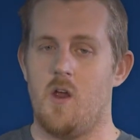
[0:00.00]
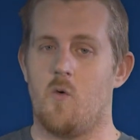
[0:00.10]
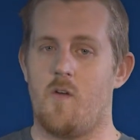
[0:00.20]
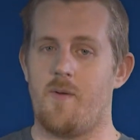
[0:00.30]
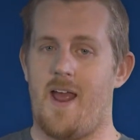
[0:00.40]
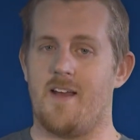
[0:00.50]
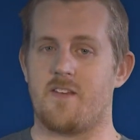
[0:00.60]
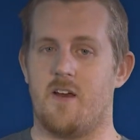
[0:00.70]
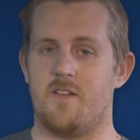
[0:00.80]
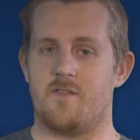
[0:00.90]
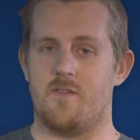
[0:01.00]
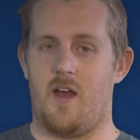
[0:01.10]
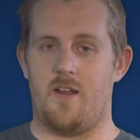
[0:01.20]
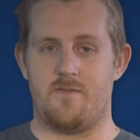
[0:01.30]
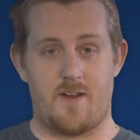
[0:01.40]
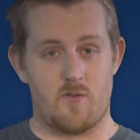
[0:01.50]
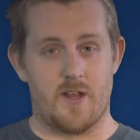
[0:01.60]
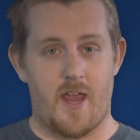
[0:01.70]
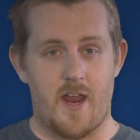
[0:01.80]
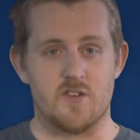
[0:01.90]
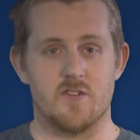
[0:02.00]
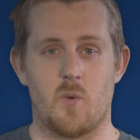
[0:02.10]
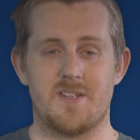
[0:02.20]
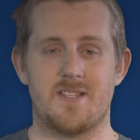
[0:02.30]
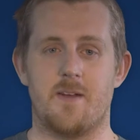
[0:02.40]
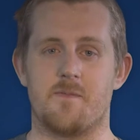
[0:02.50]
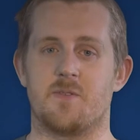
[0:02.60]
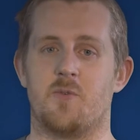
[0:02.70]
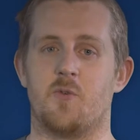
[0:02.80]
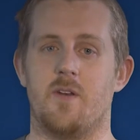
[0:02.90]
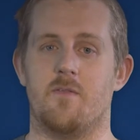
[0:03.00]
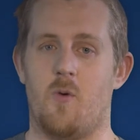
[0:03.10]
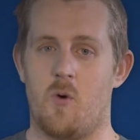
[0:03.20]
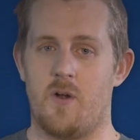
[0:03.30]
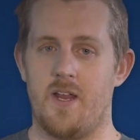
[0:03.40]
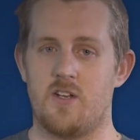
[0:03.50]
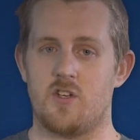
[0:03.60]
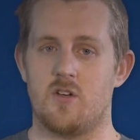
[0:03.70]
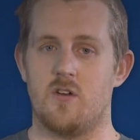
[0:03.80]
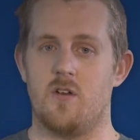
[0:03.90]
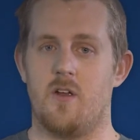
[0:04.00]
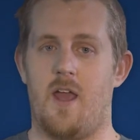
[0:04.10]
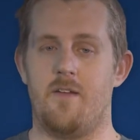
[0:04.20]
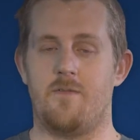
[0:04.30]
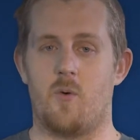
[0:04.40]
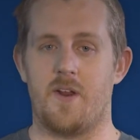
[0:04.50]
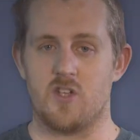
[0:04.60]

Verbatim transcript: We've been asked on uh, several occasions, what's the difference between for each and for each